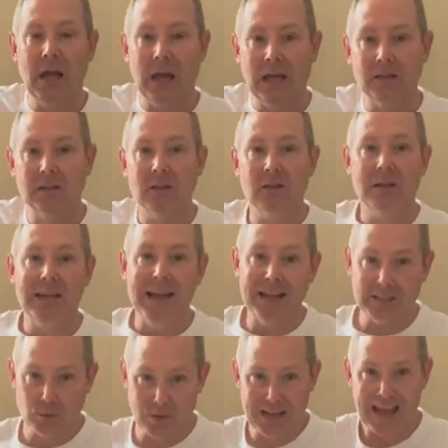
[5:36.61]
and literally
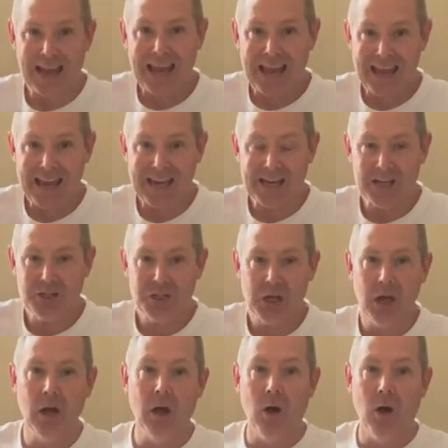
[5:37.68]
as we age